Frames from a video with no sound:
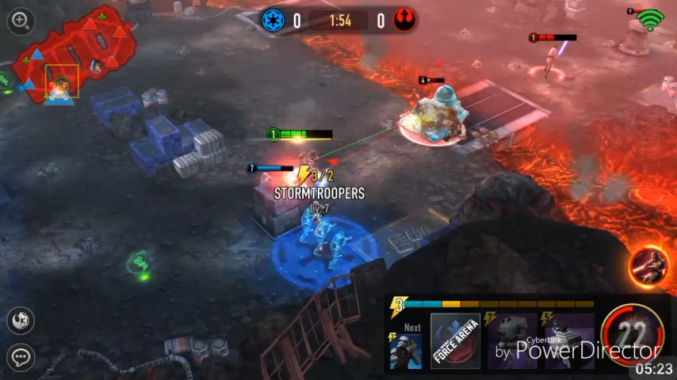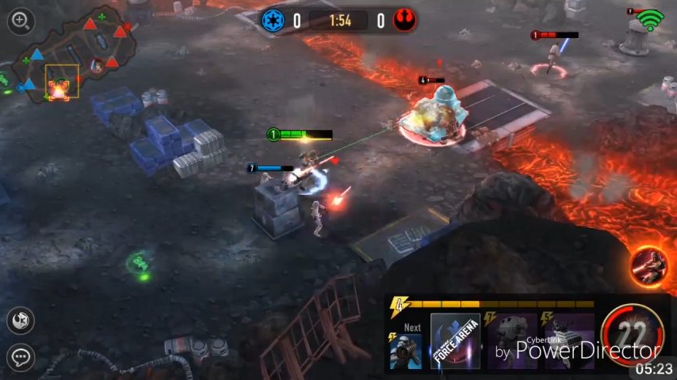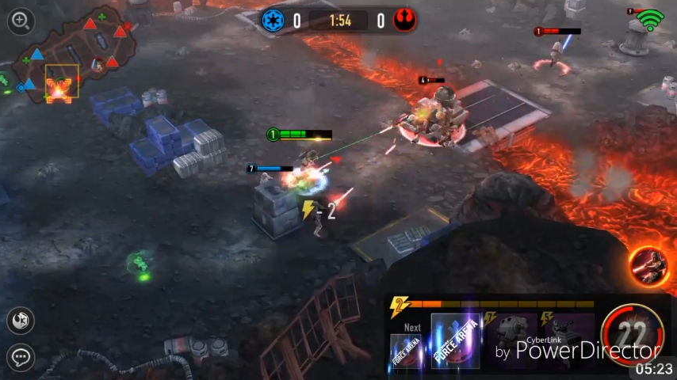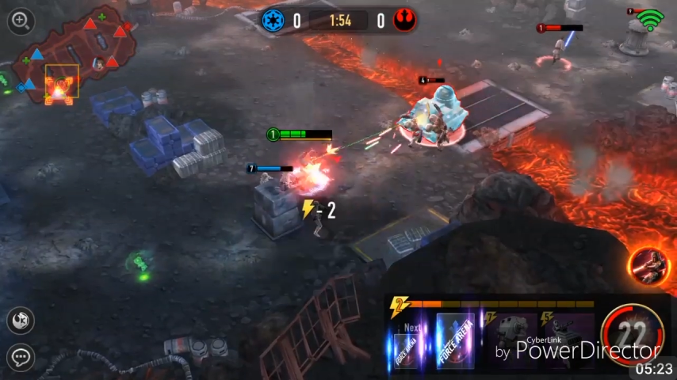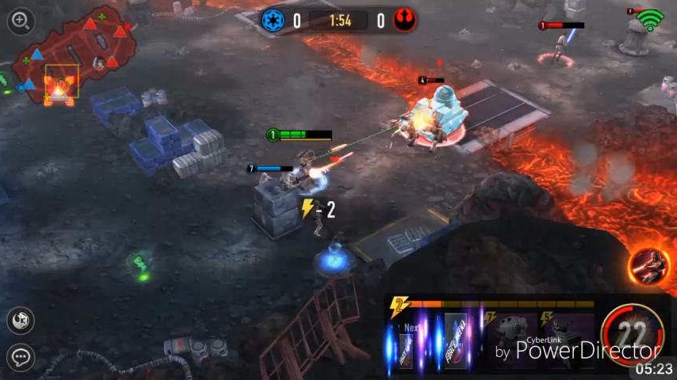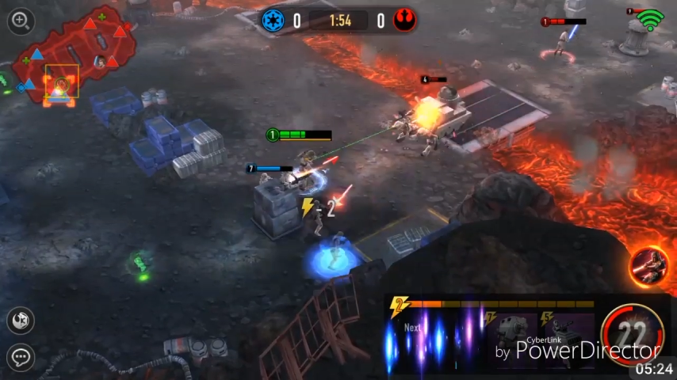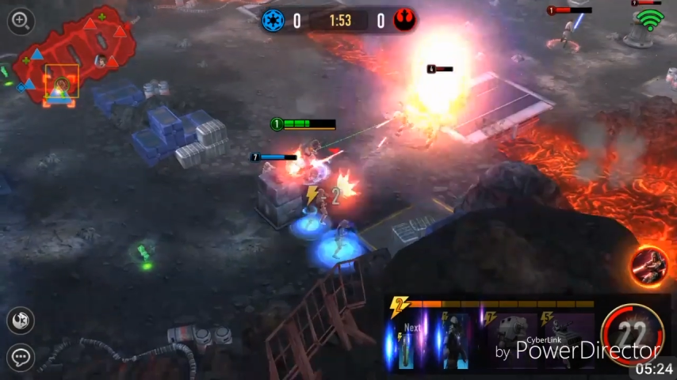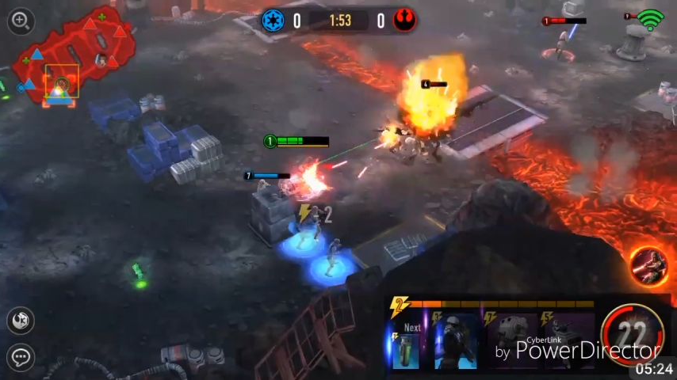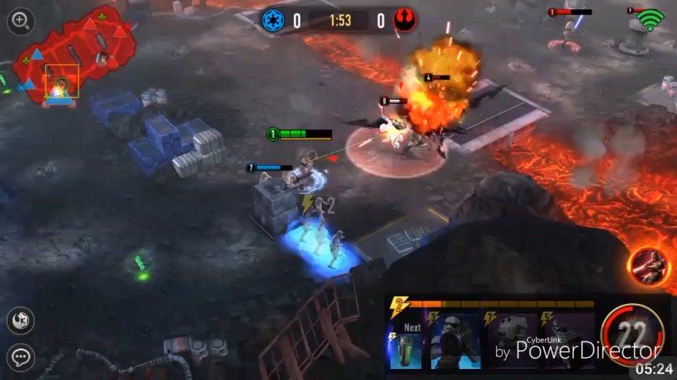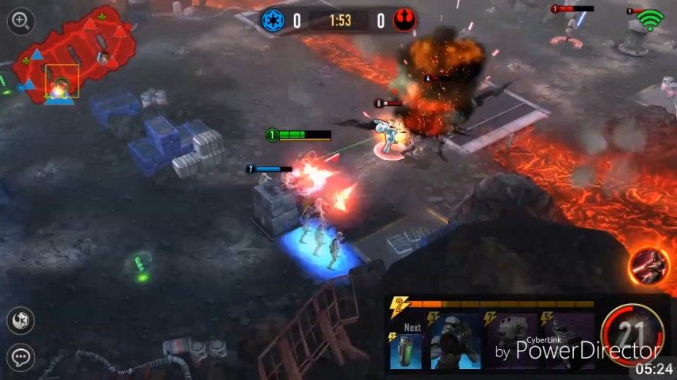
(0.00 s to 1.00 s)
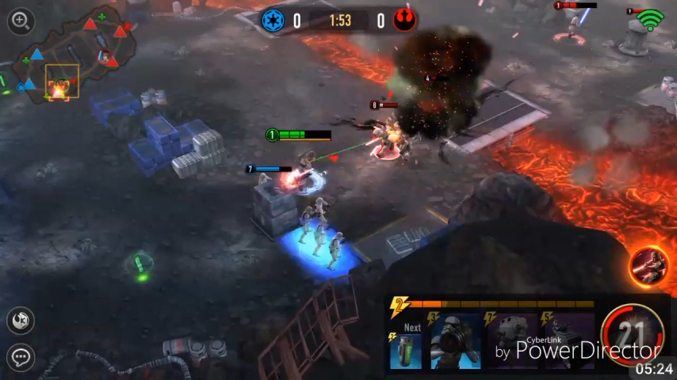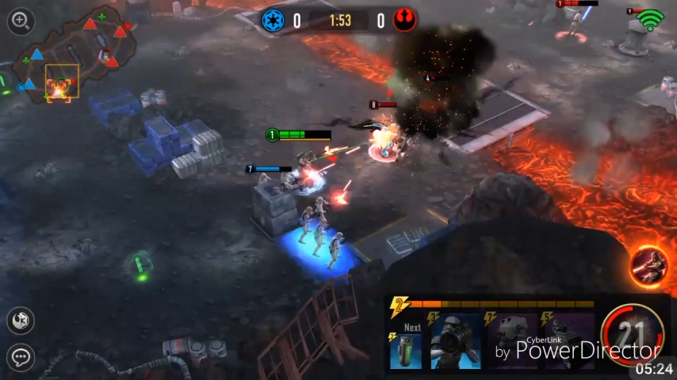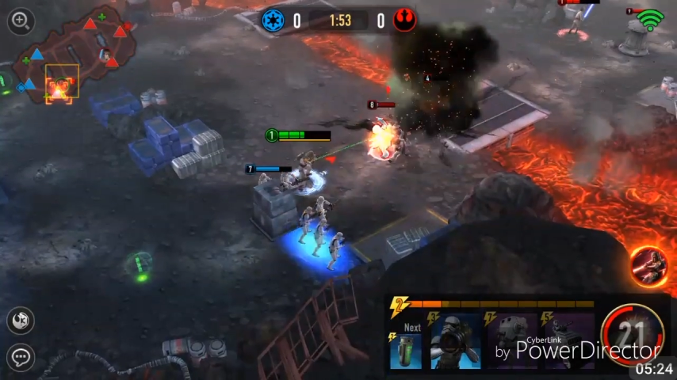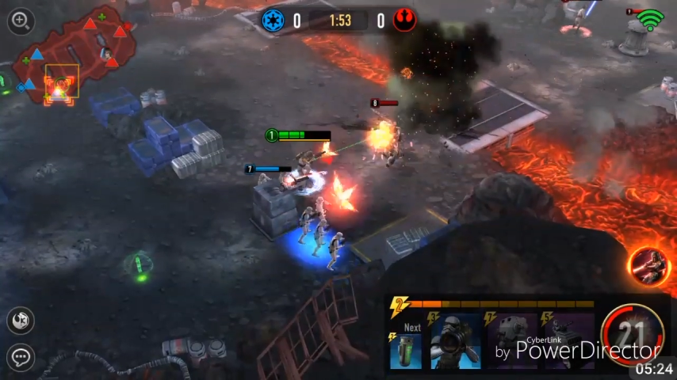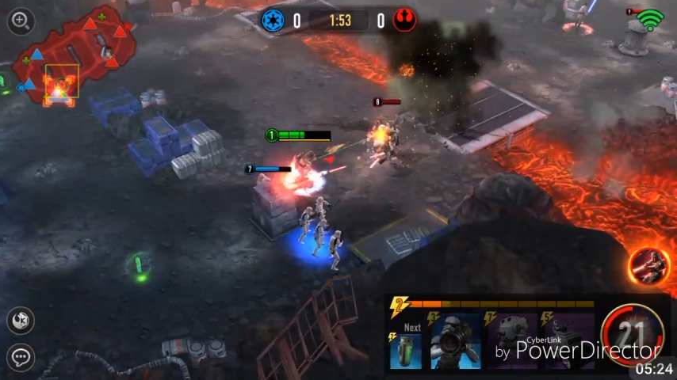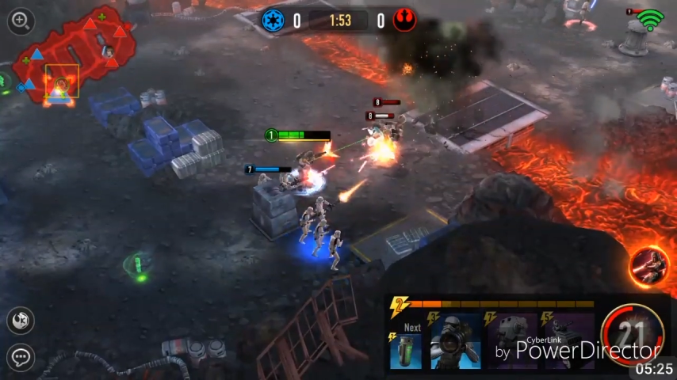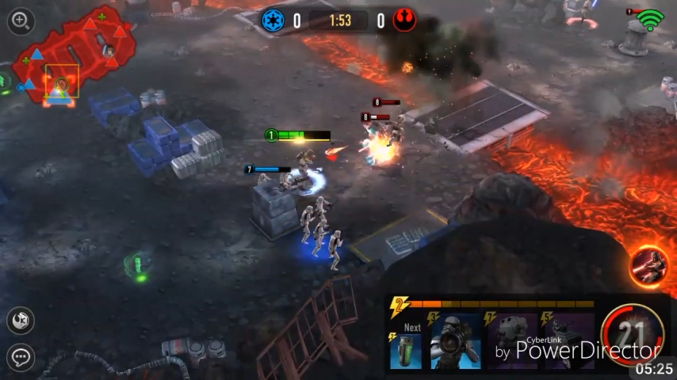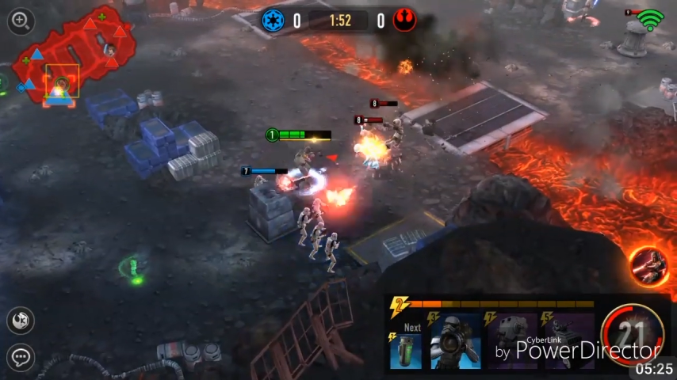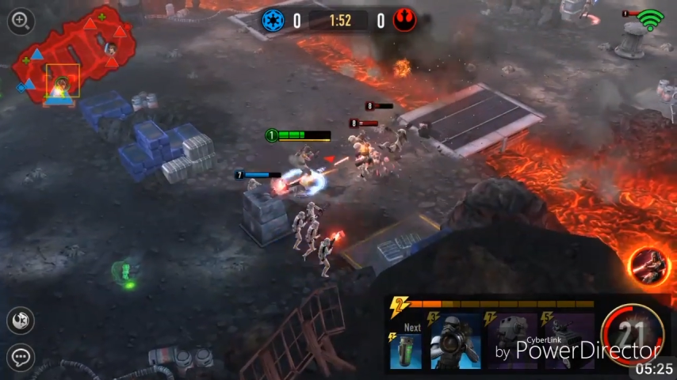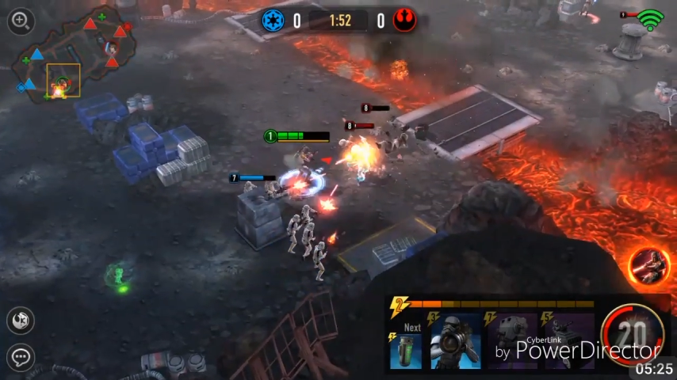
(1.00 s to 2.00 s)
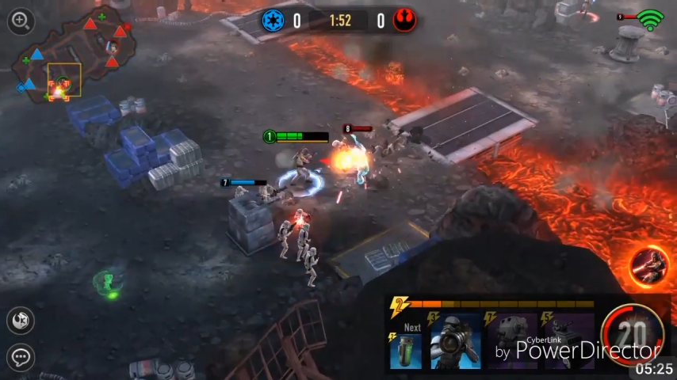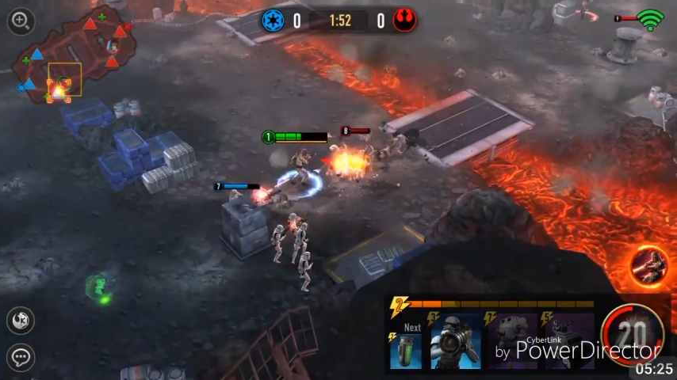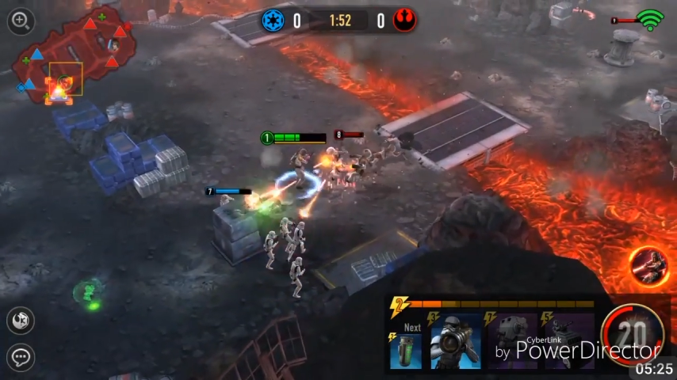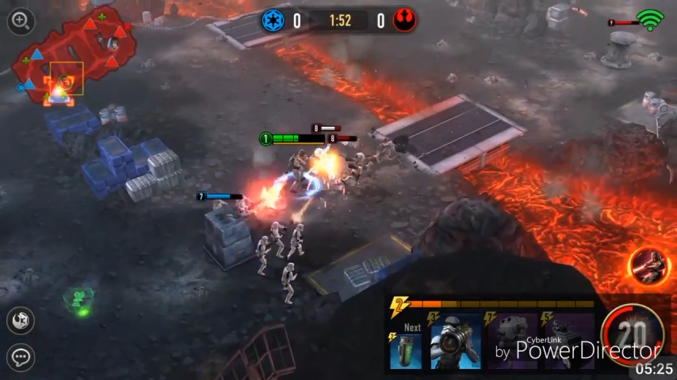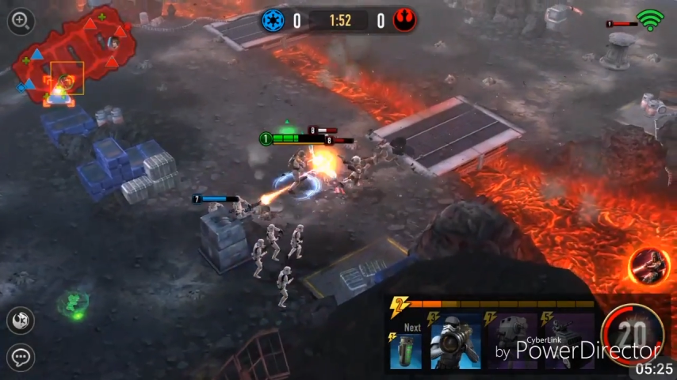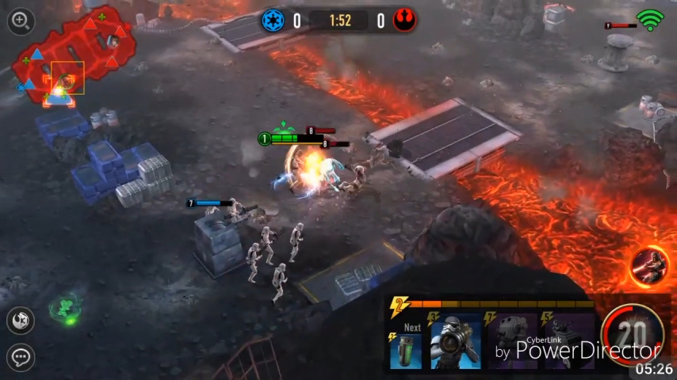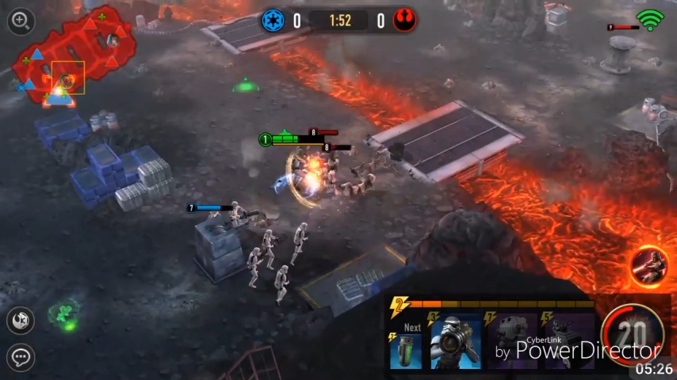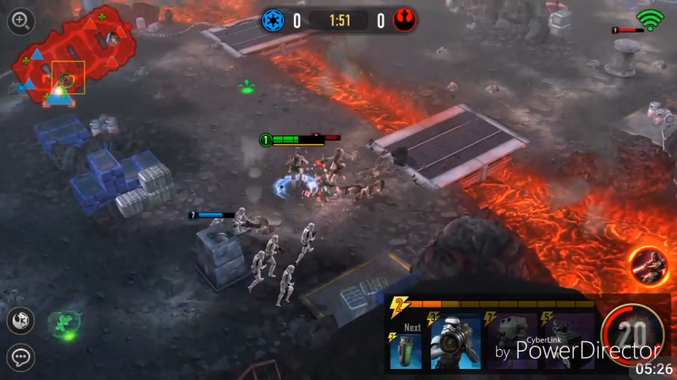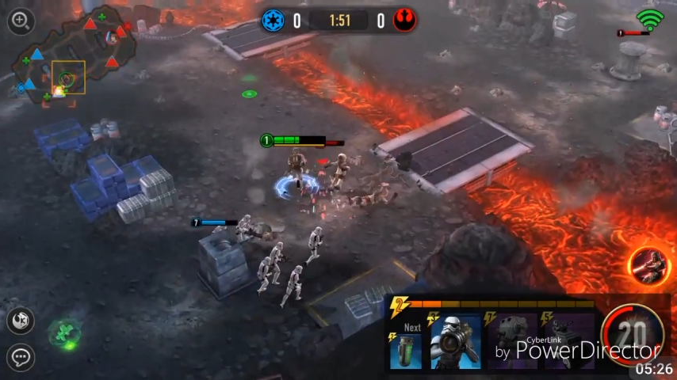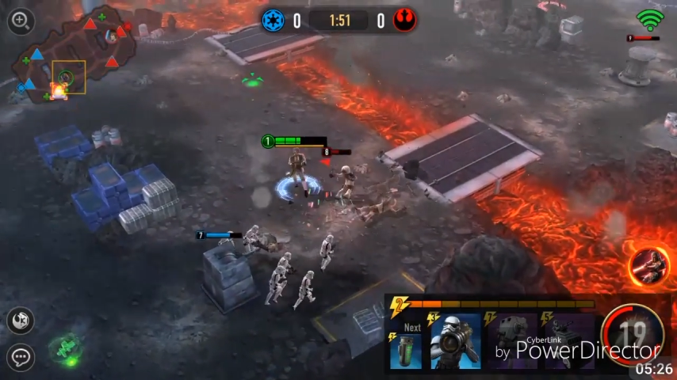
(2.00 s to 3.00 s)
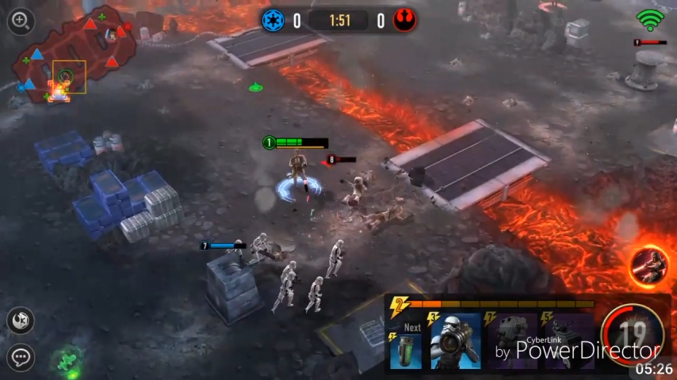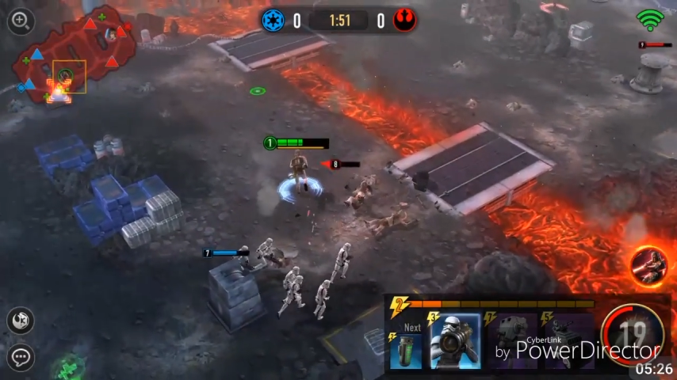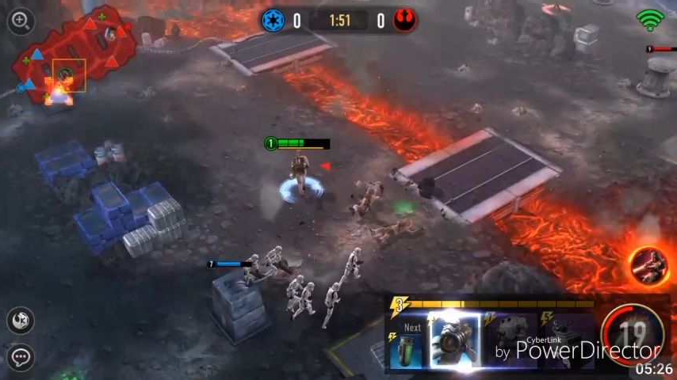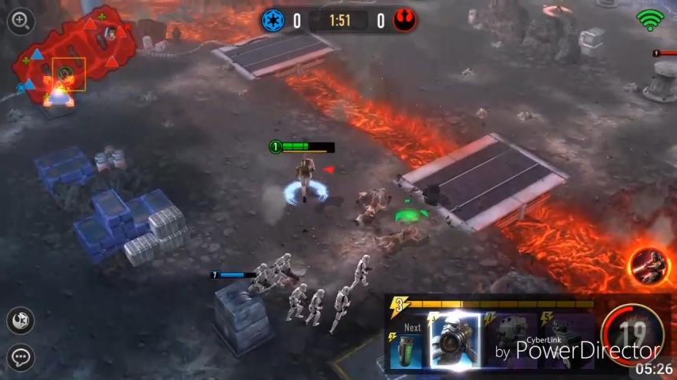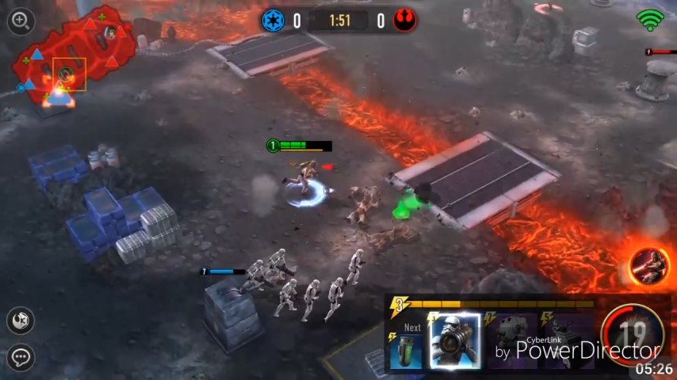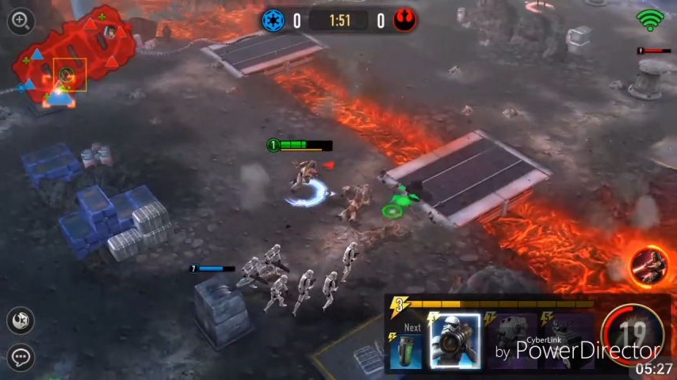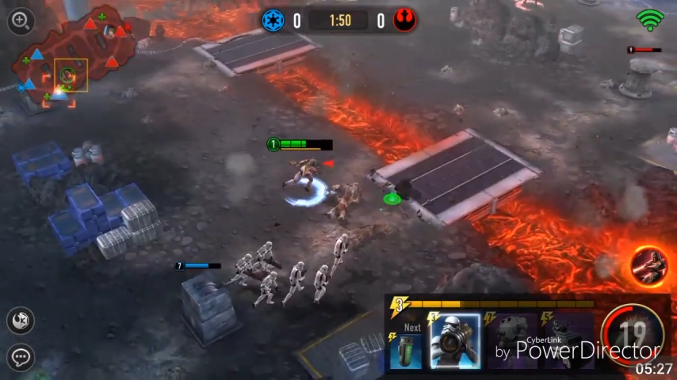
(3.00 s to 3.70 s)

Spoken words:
Nobody's mouth can be seen.